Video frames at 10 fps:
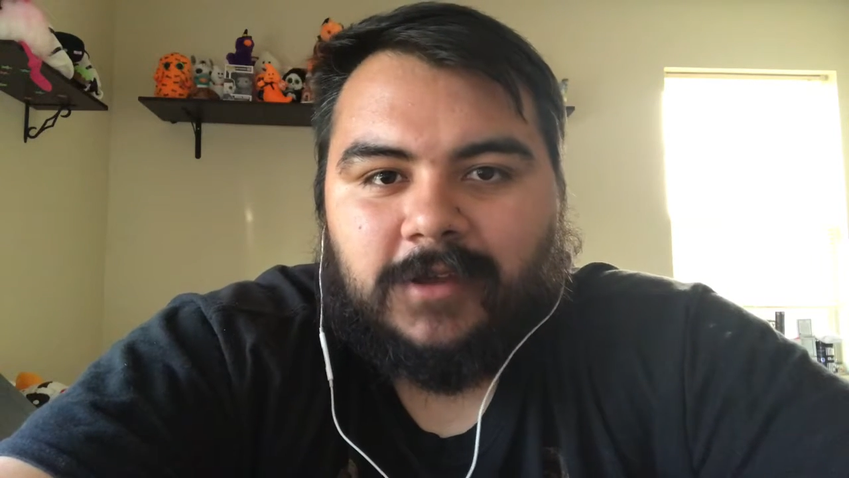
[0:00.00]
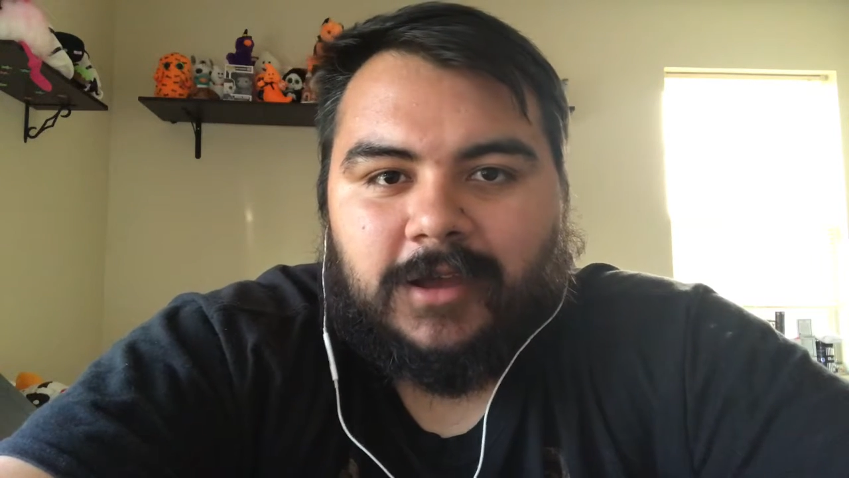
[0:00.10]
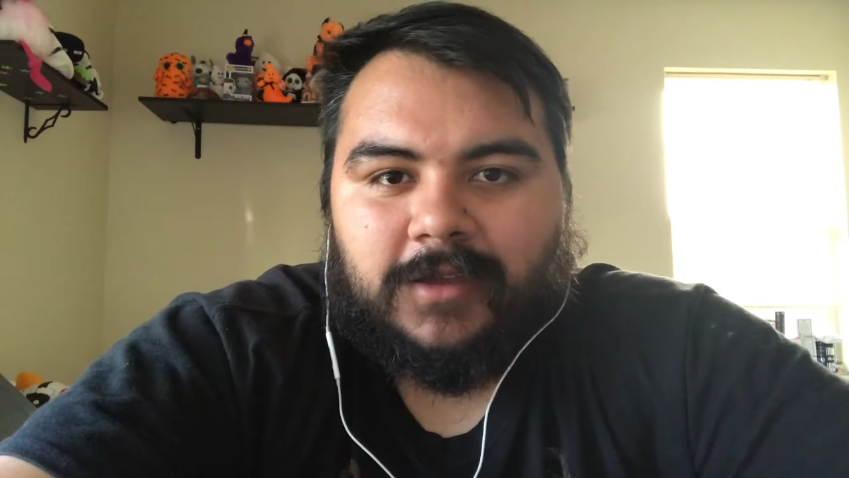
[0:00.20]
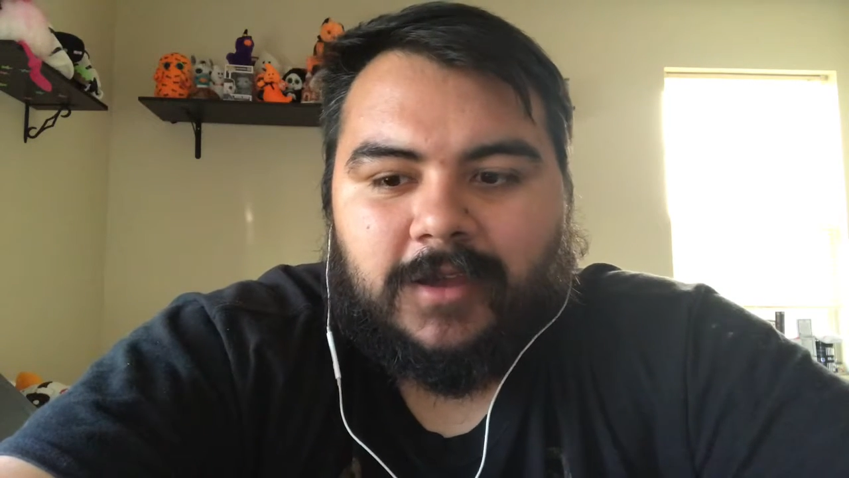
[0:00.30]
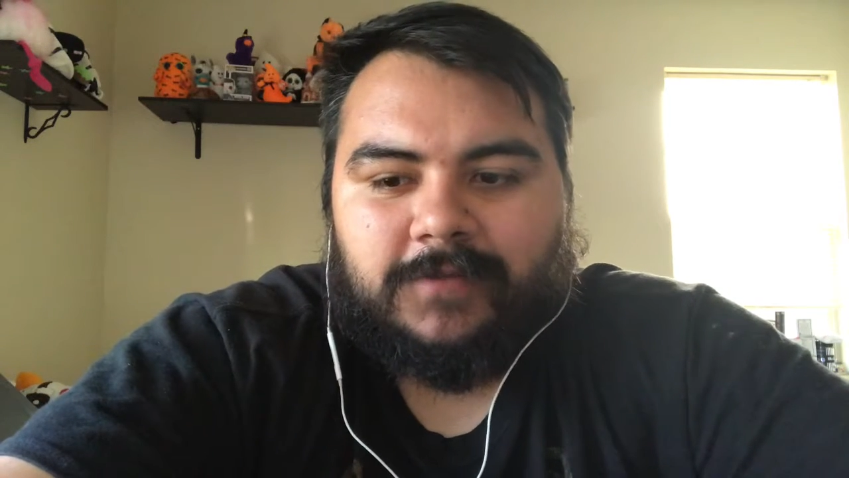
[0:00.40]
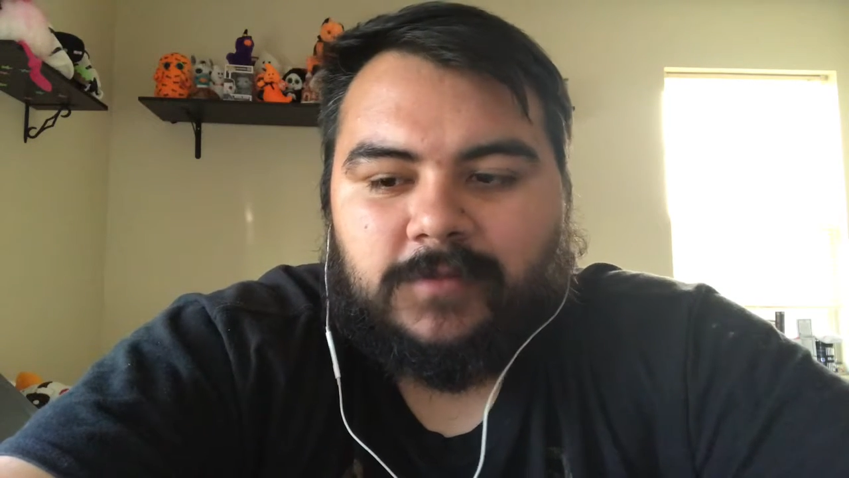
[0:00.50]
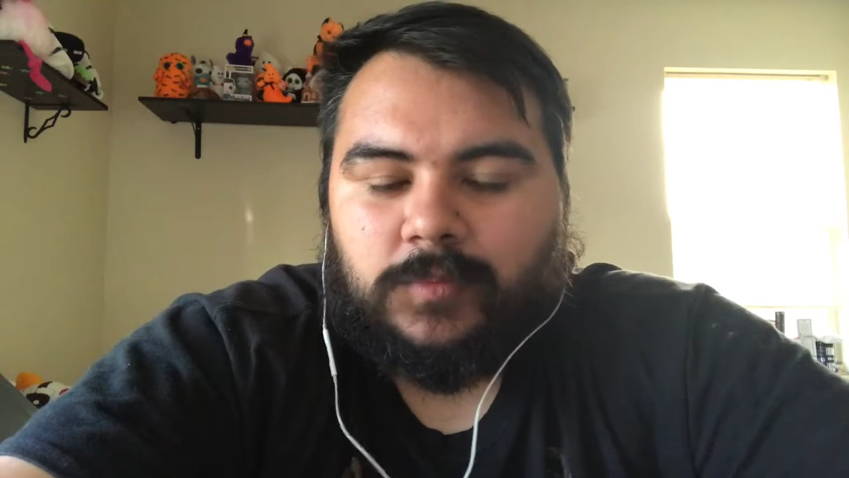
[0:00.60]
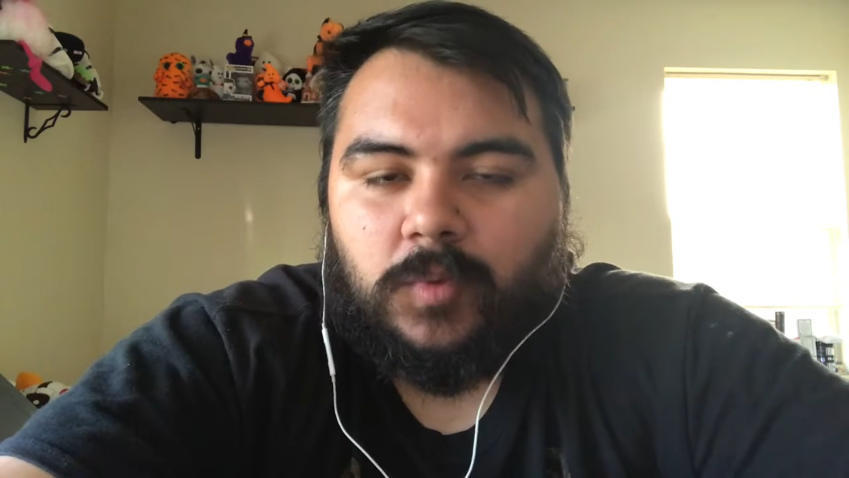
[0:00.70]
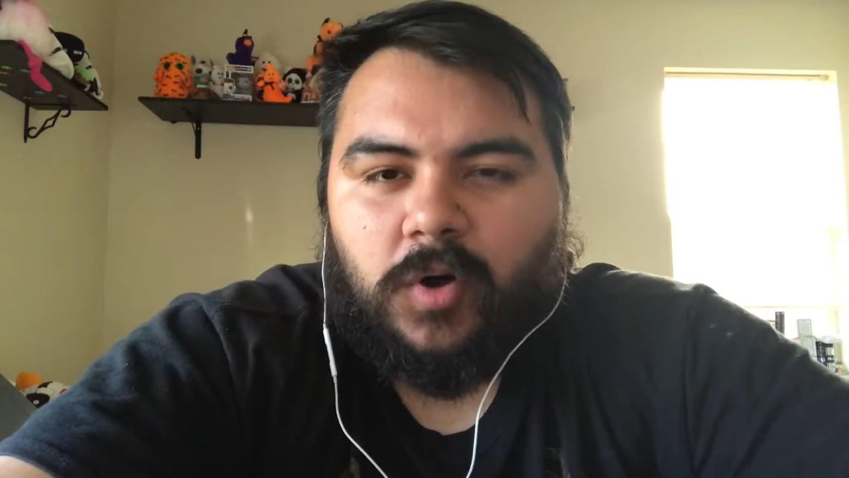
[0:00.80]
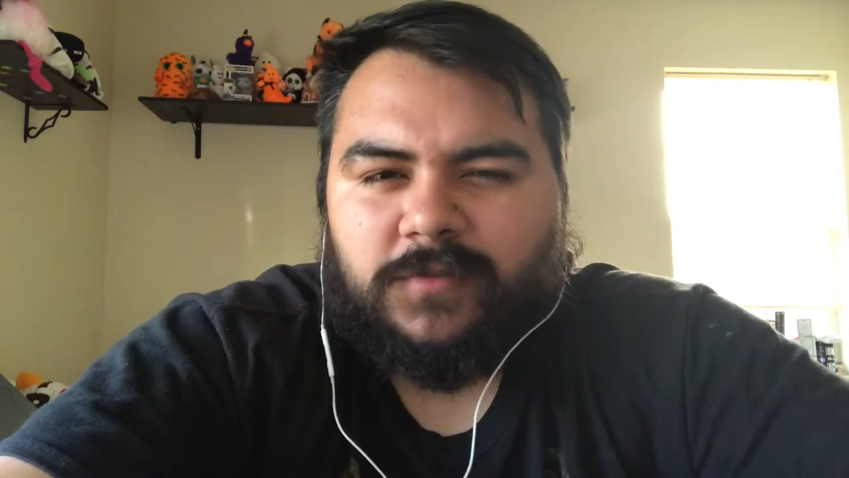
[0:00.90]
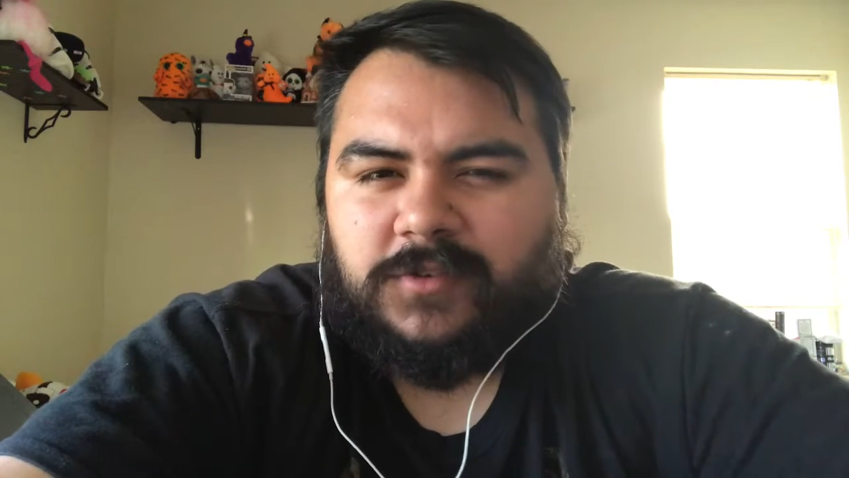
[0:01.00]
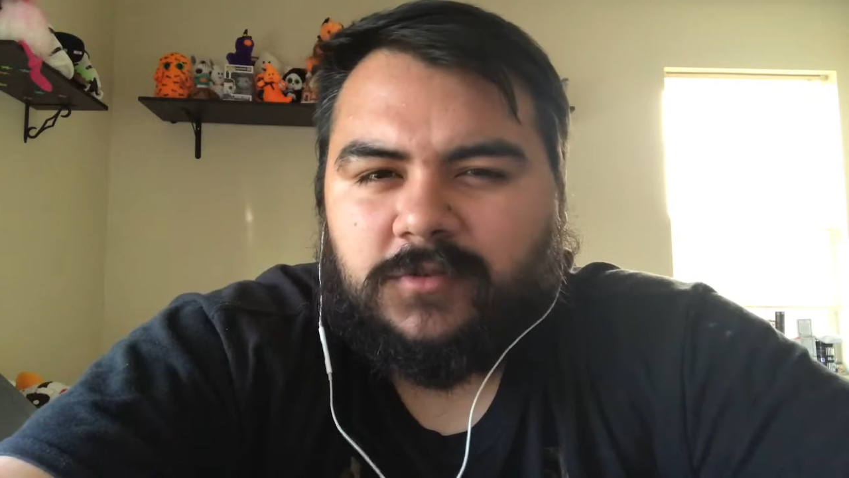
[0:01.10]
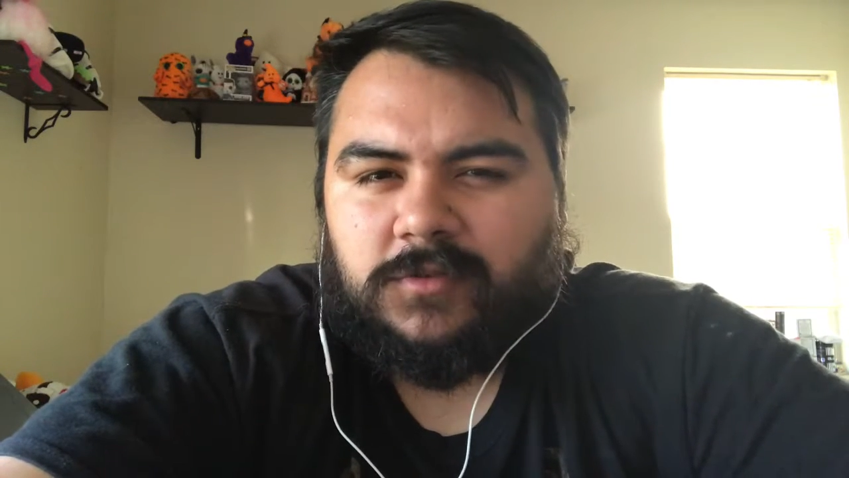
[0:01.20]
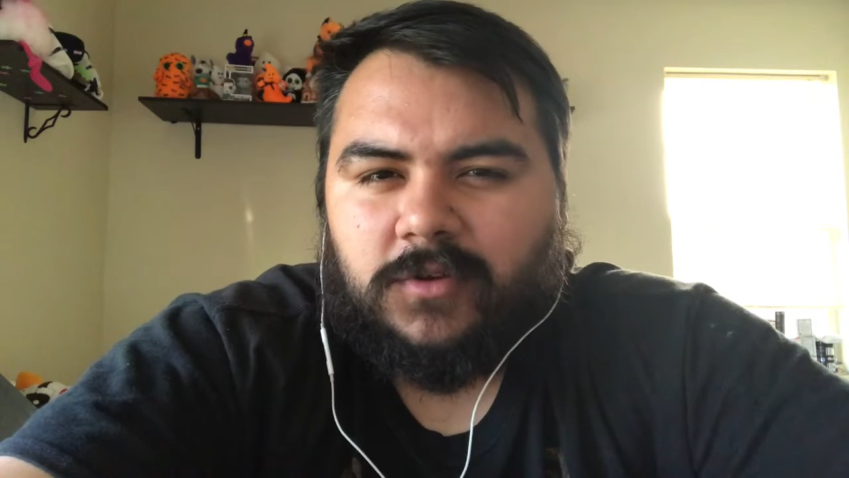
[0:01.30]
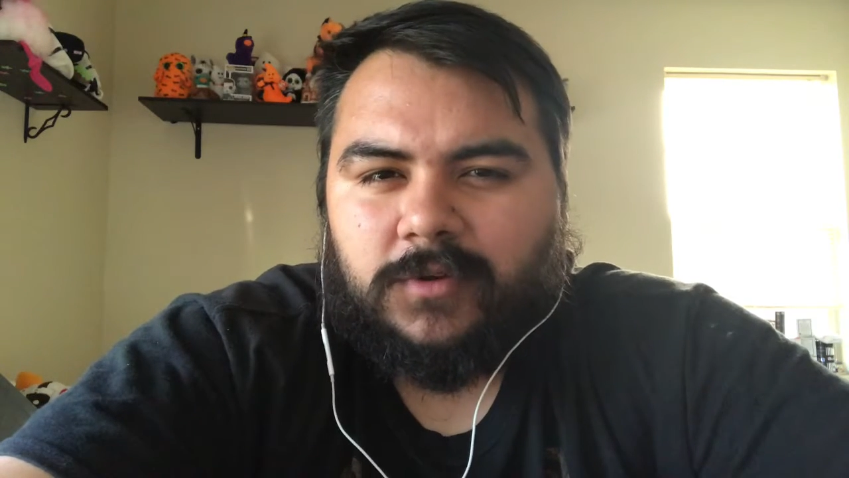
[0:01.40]
Uh, I have some golf
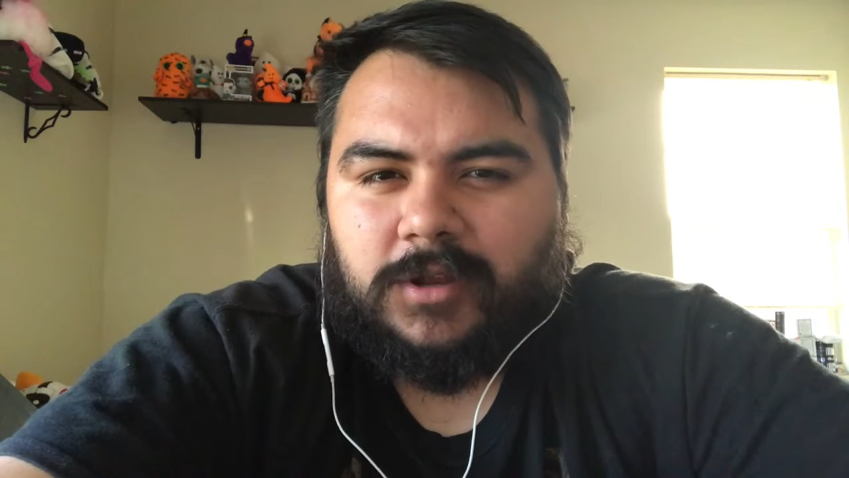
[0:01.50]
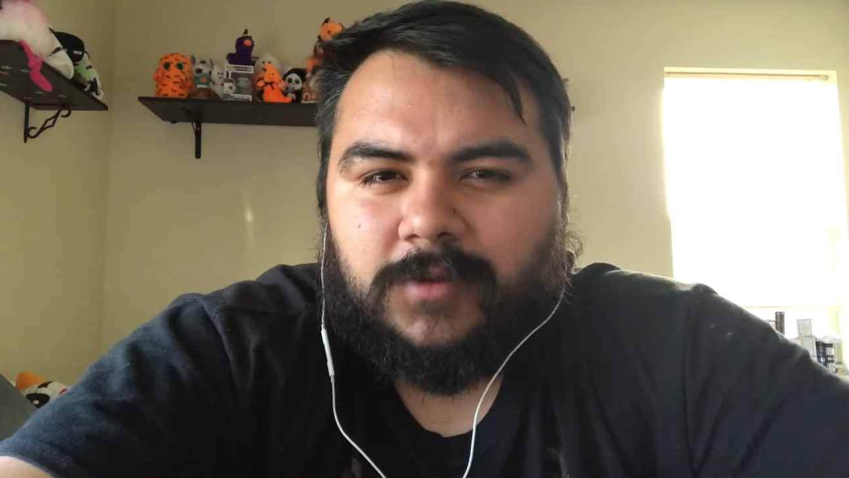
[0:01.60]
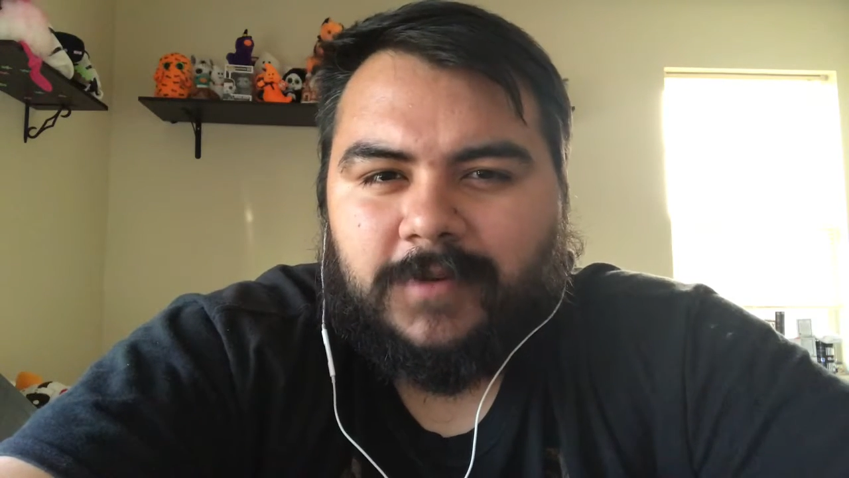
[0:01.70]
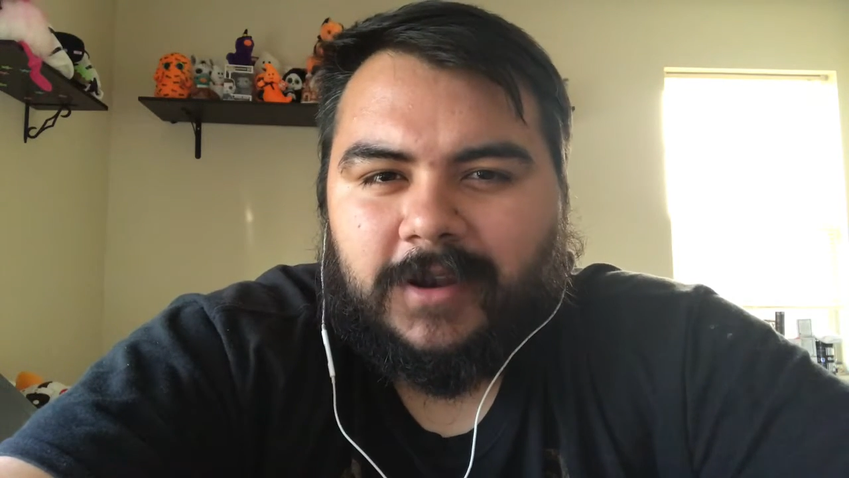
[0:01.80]
shoes going up,